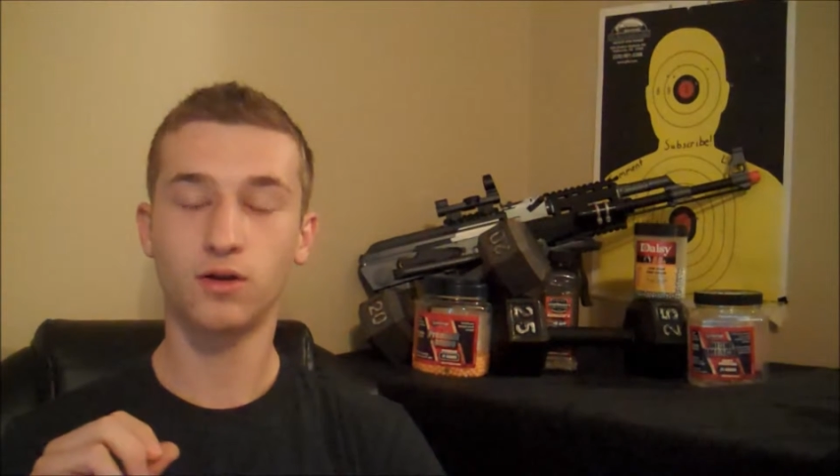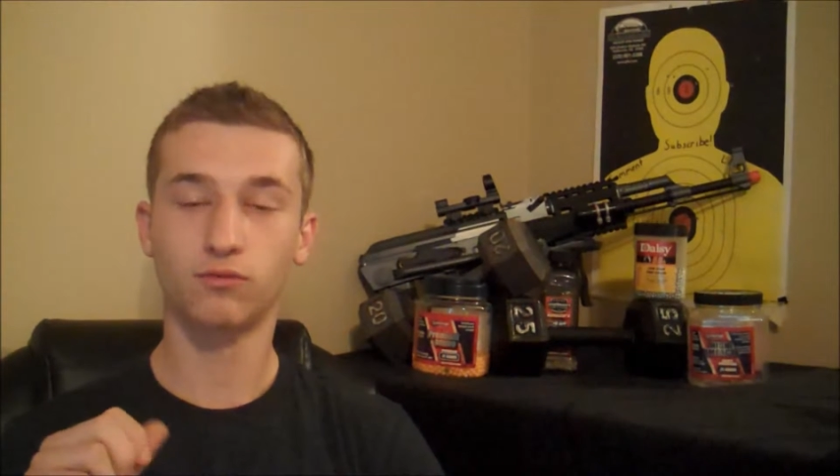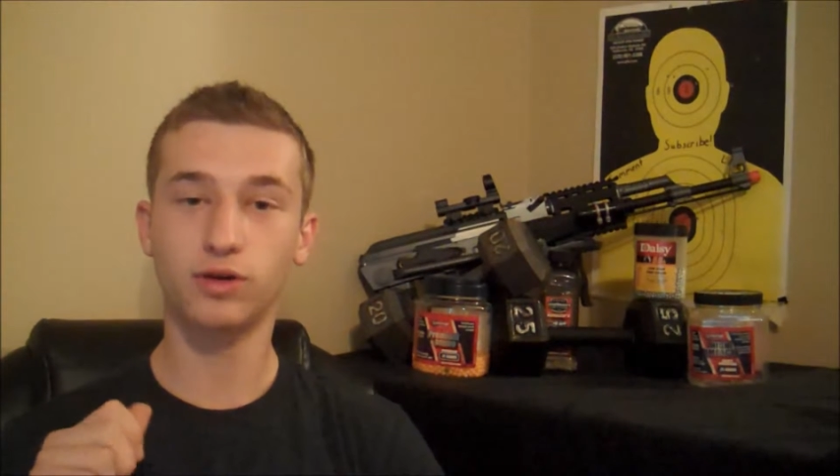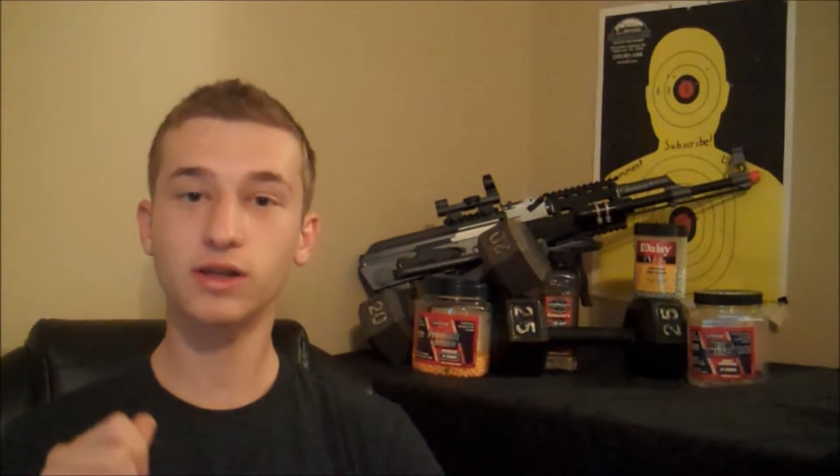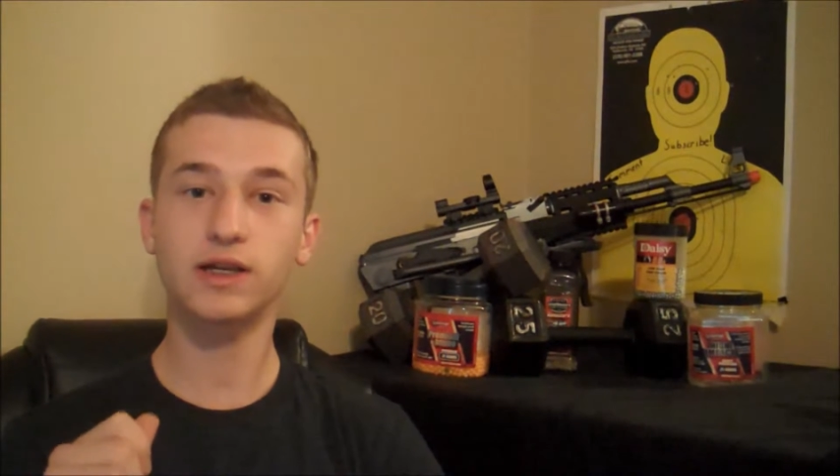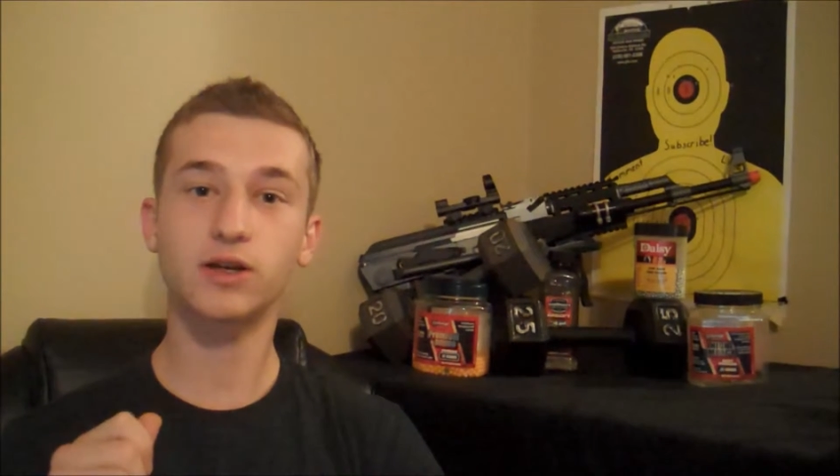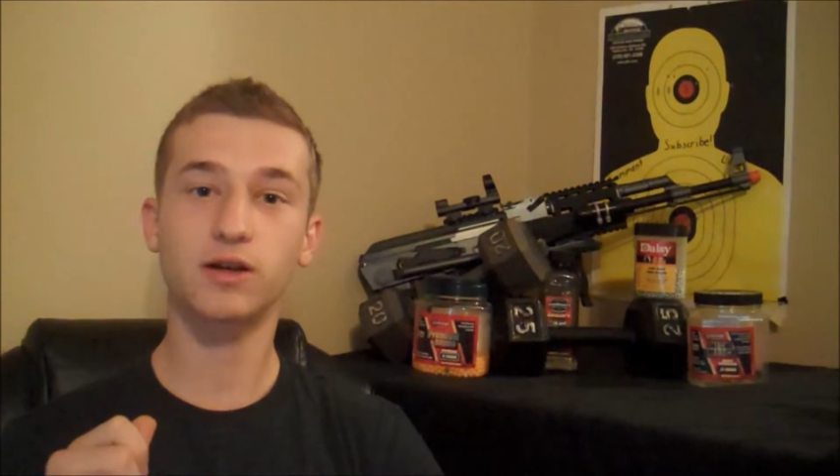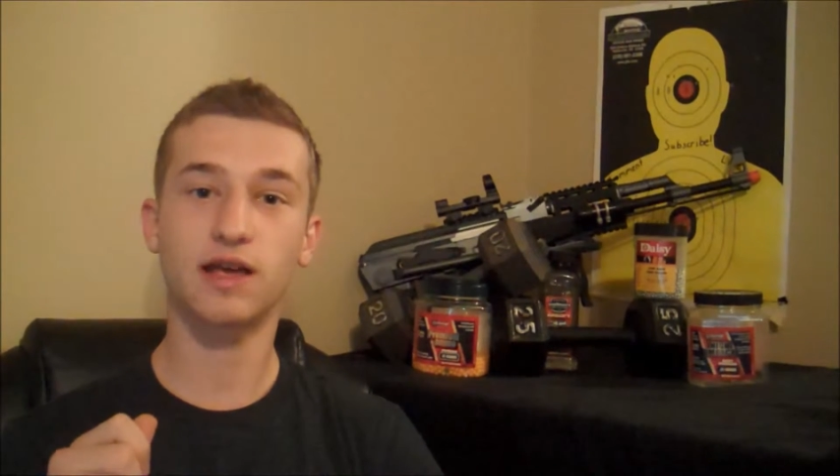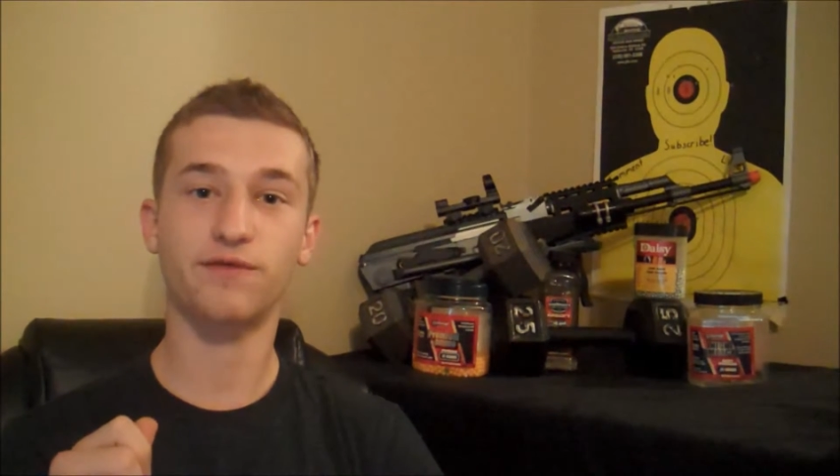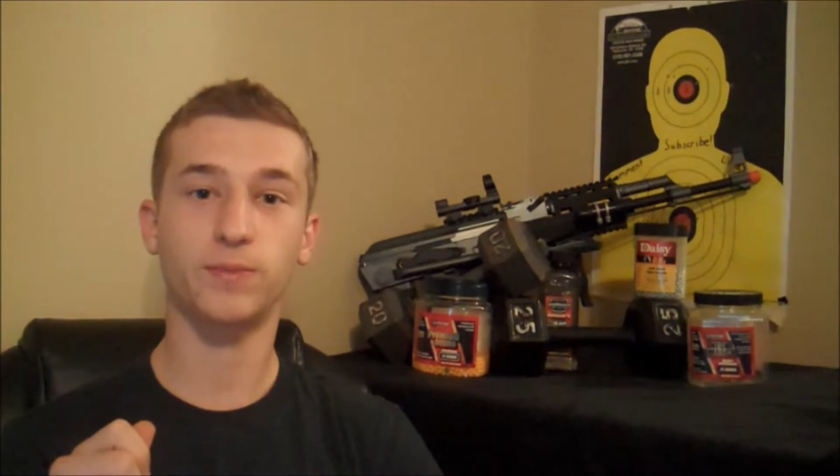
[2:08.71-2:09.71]
really
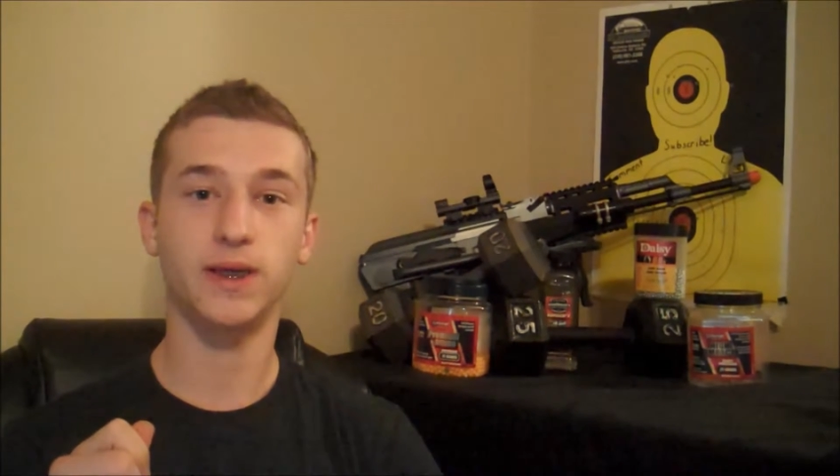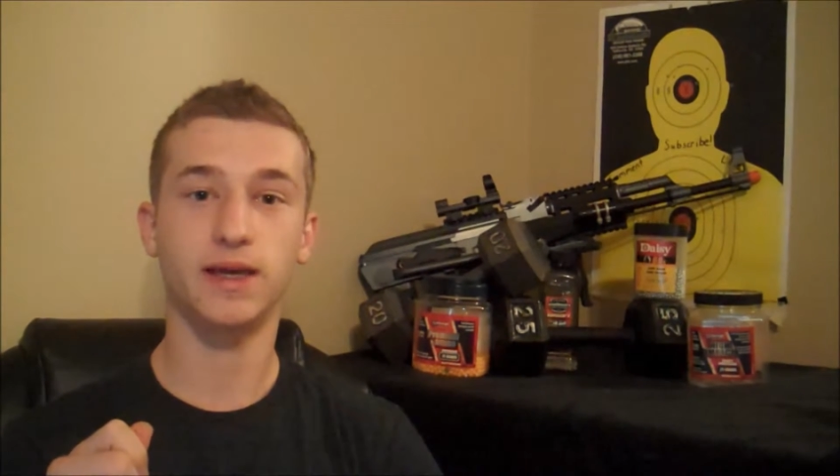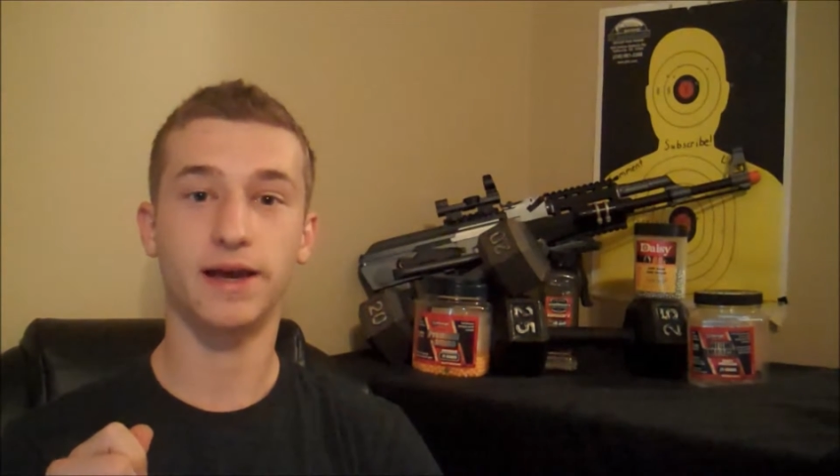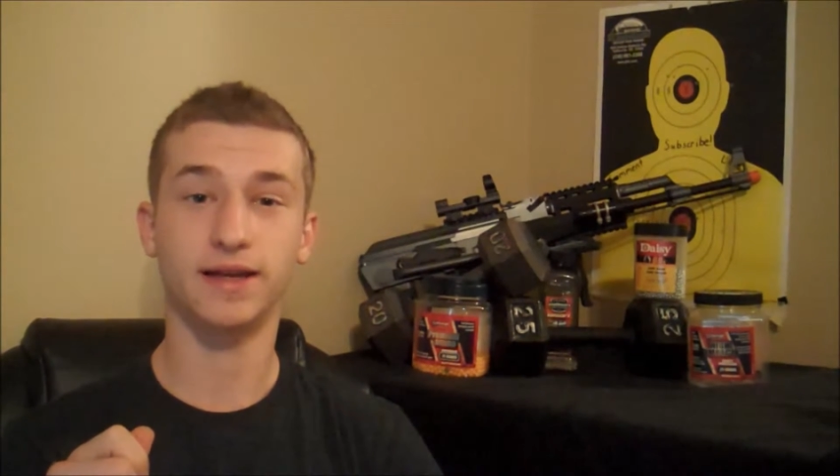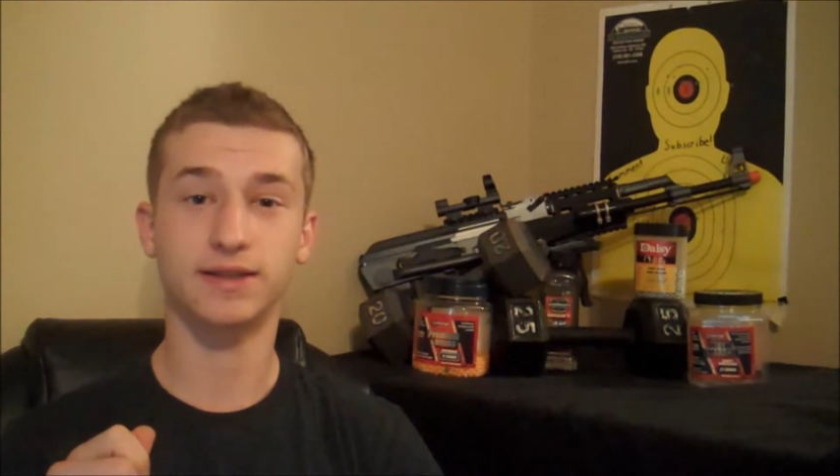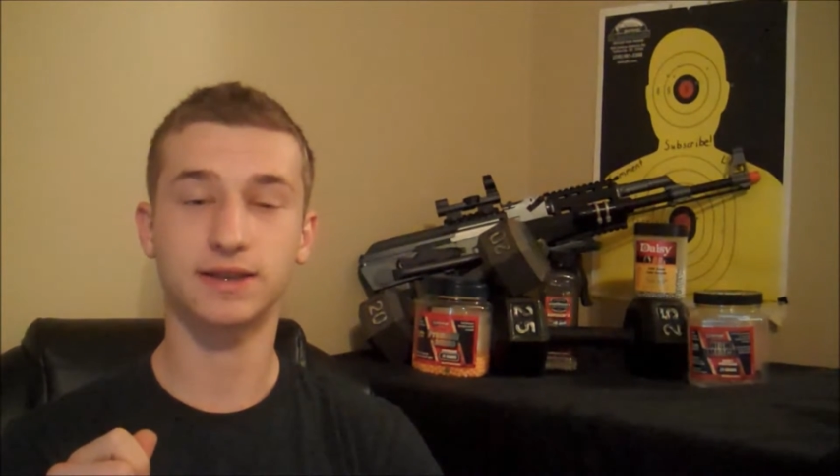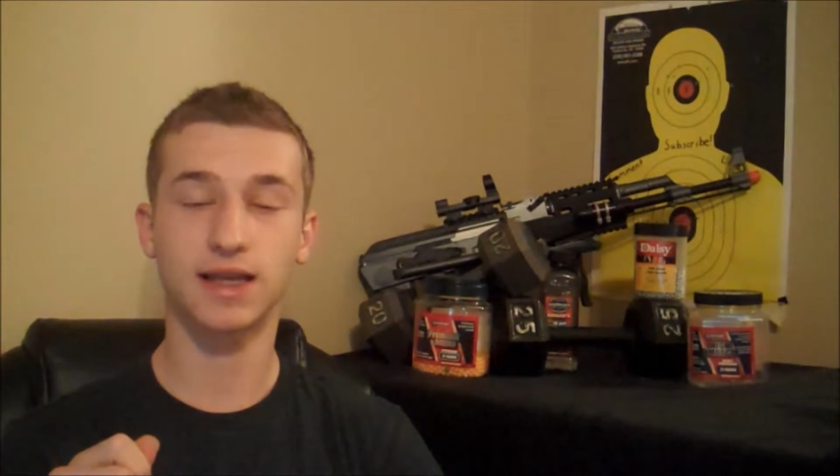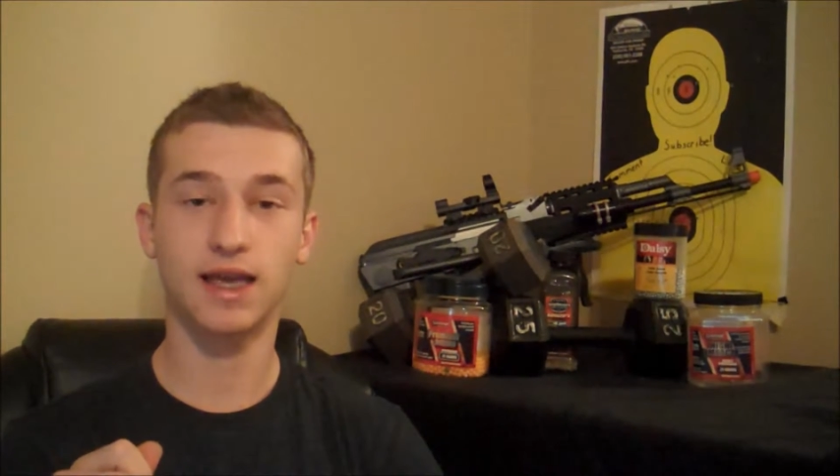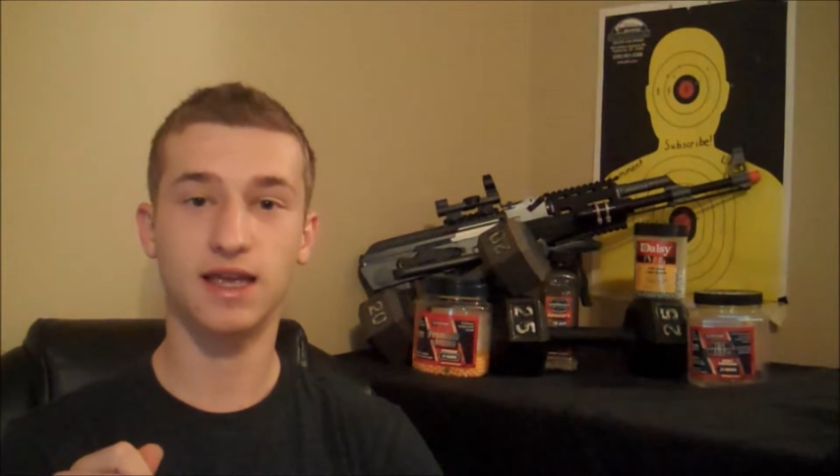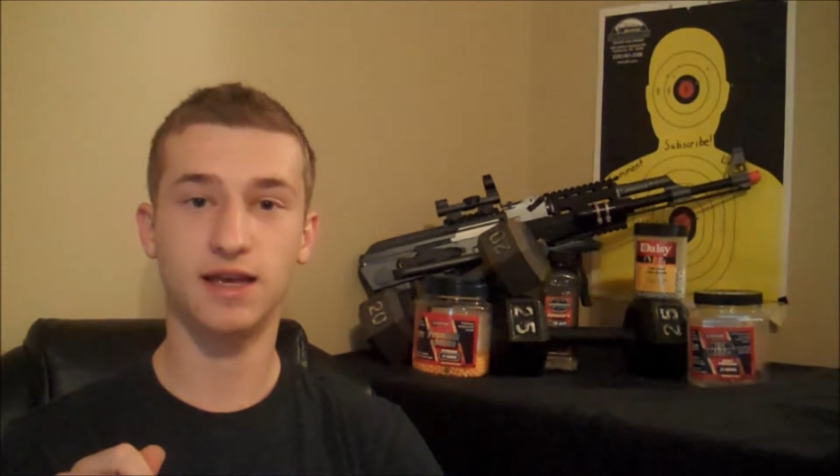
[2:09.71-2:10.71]
good FPS
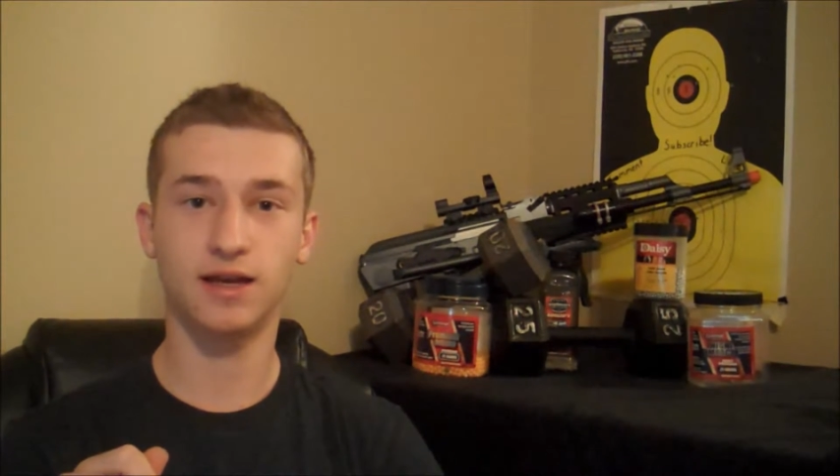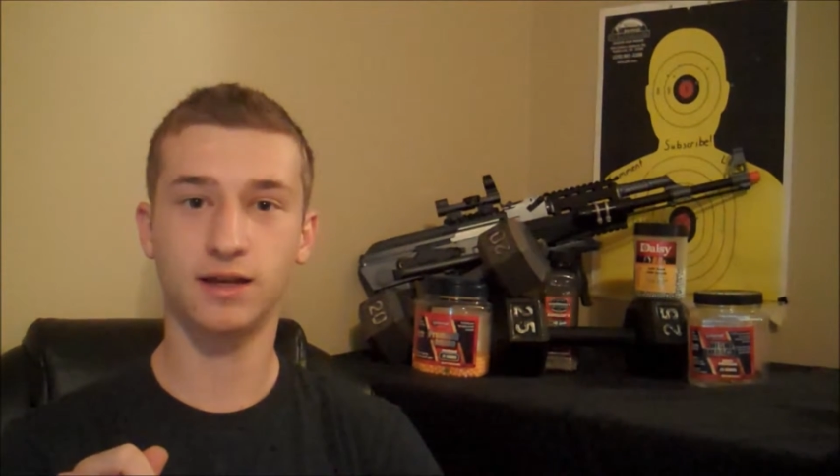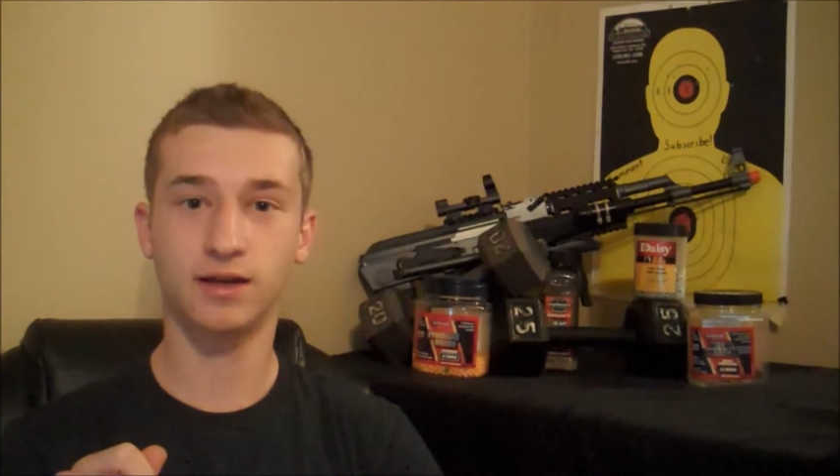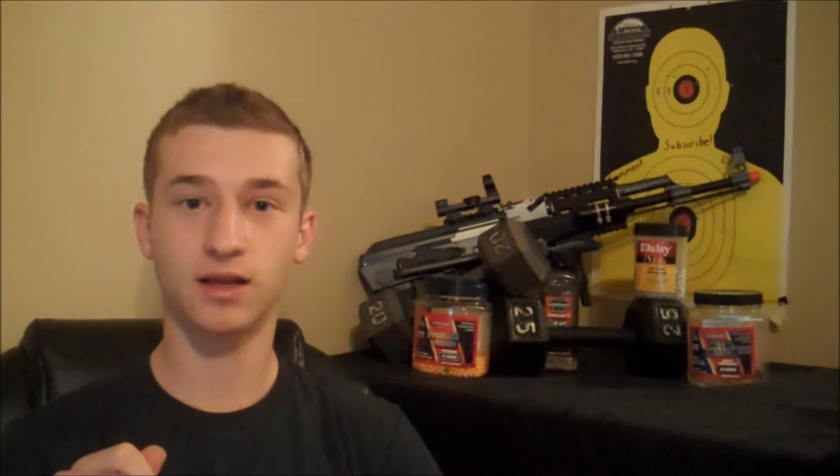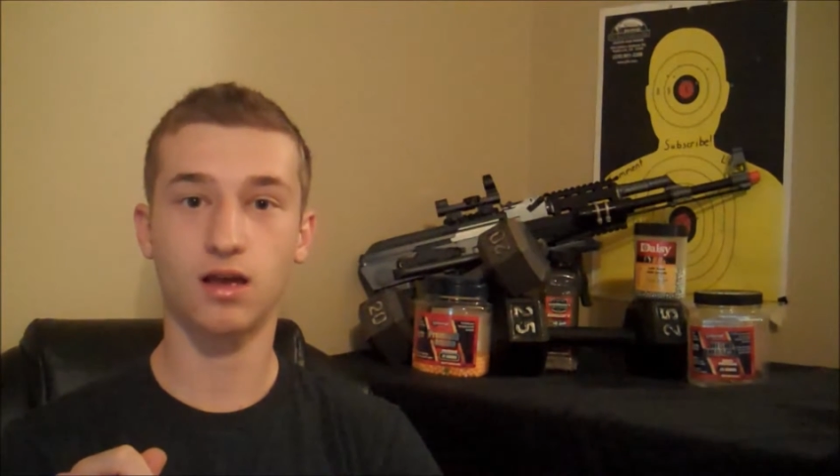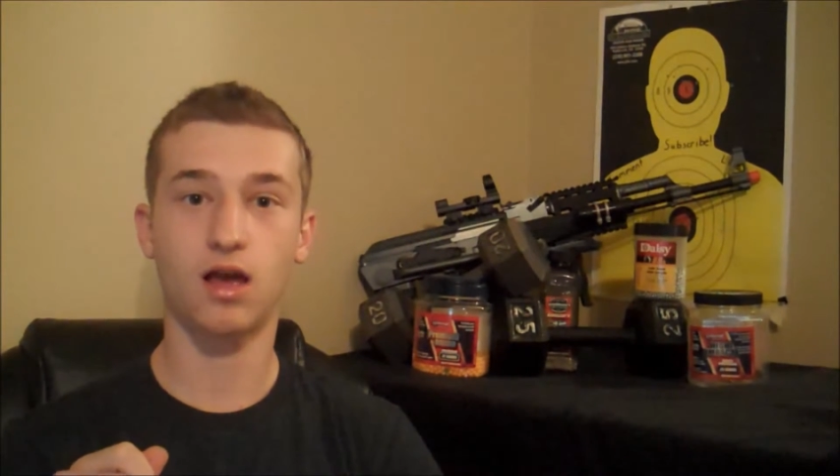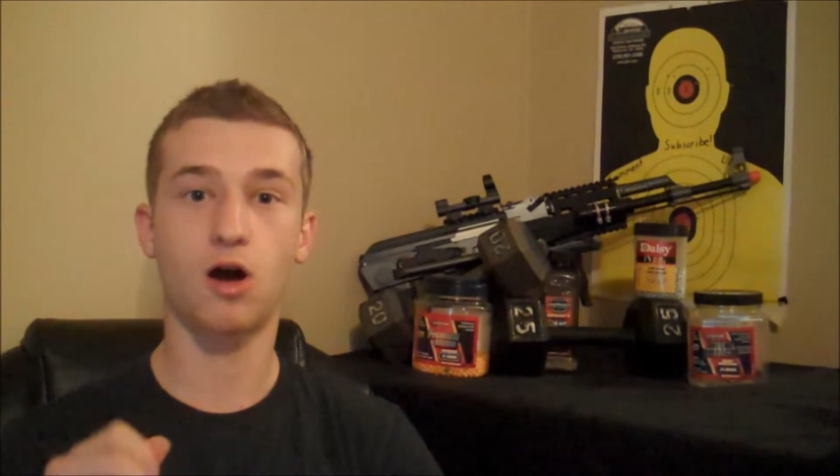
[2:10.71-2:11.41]
and